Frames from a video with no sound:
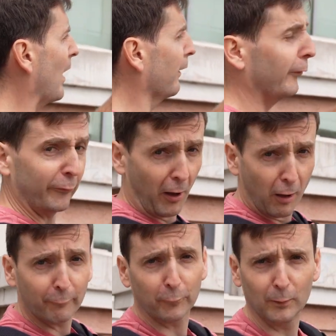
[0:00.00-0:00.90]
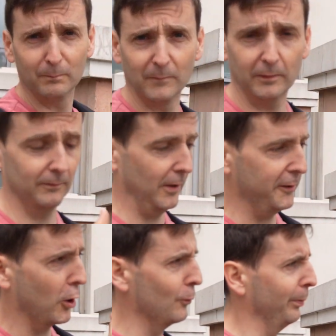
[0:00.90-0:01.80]
I'm going to start from a
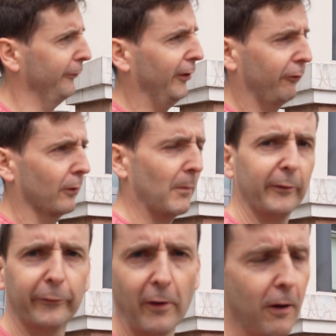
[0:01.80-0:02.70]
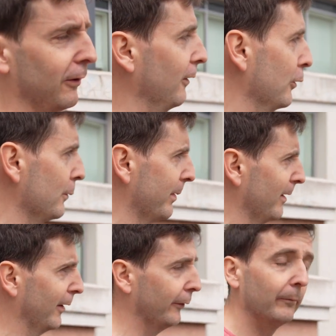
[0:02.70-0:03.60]
known position on my start loop
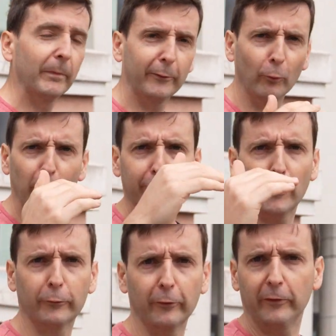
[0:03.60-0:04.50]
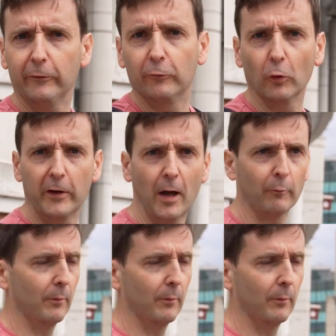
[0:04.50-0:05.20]
because all these photos need to join up,